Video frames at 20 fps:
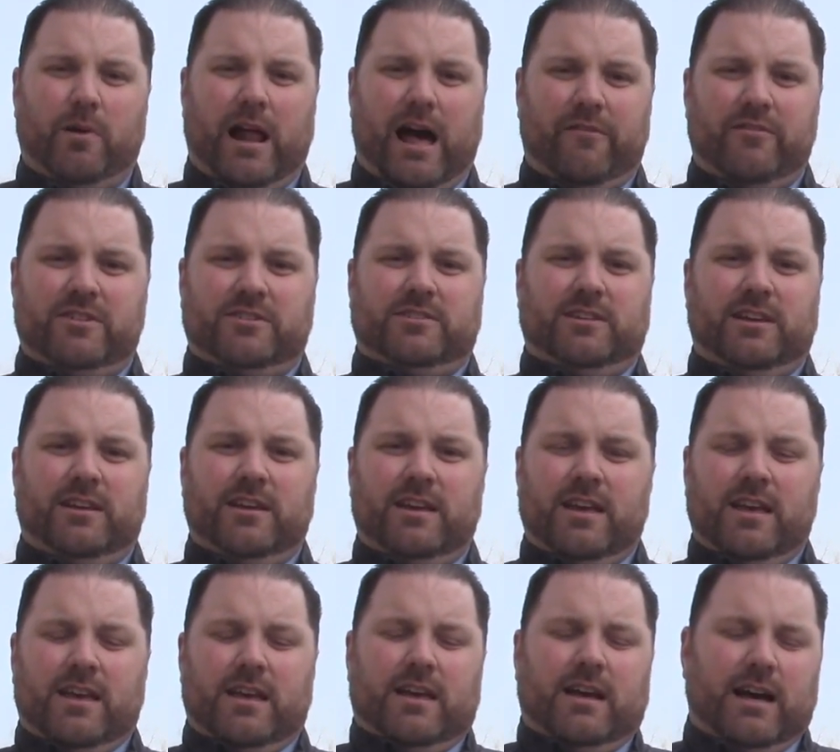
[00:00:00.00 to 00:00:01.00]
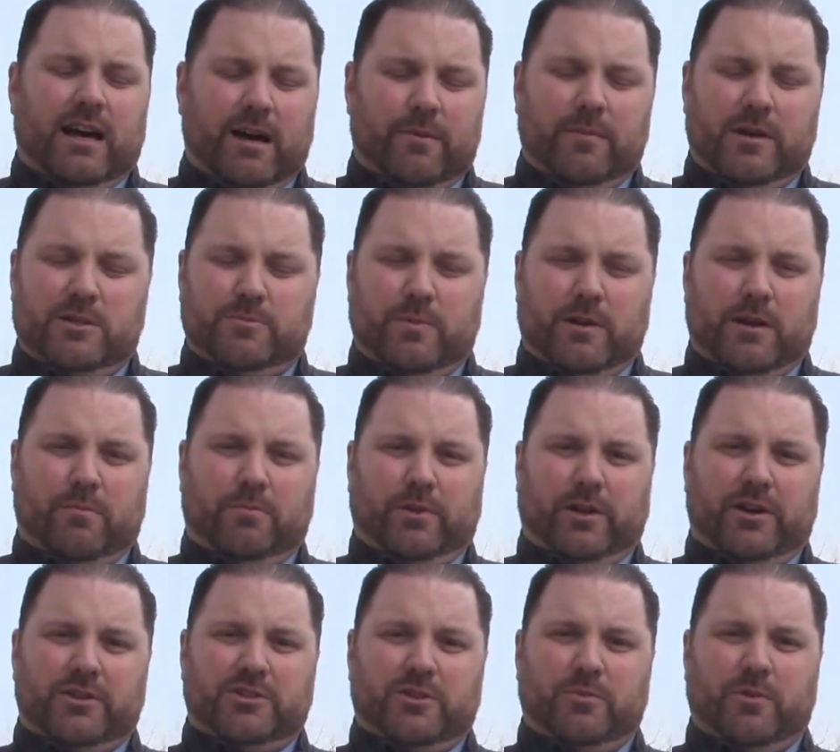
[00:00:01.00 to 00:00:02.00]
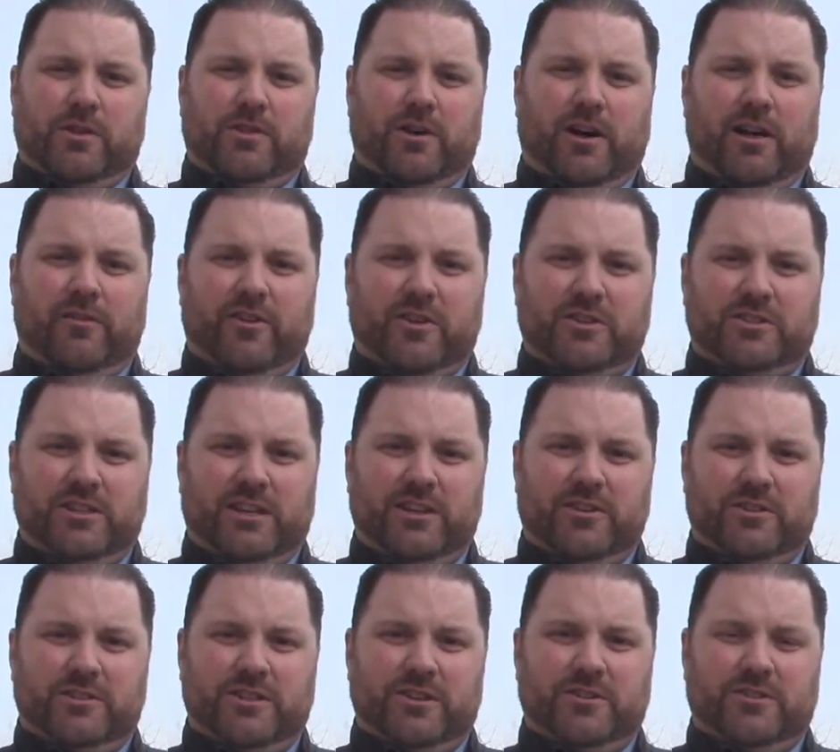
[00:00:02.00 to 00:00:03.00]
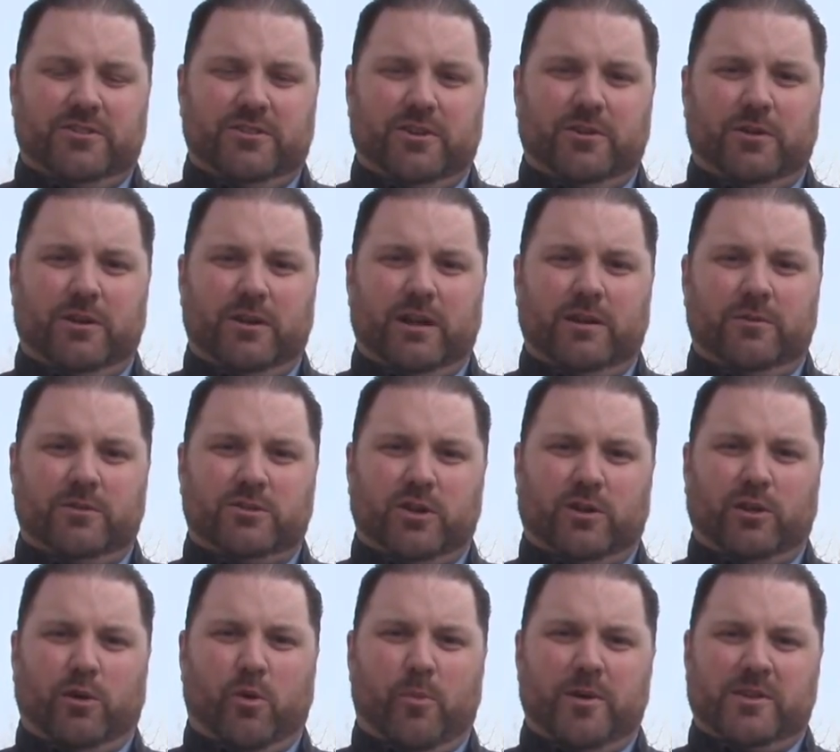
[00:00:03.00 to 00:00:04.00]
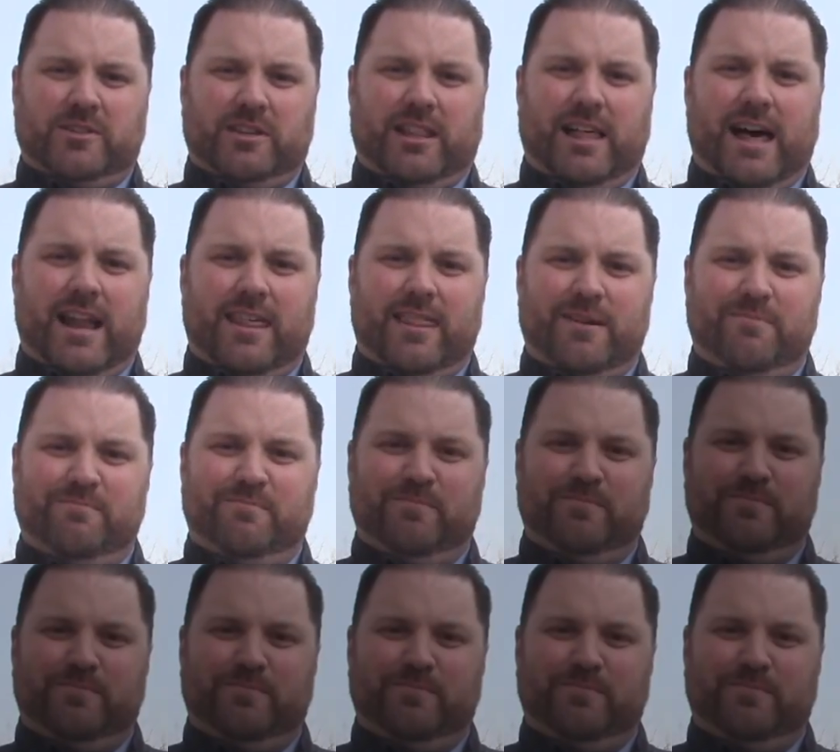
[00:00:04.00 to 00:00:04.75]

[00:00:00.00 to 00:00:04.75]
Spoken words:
But obviously it's been a pleasure with all of our seniors here too, and certainly we'll miss a lot of them.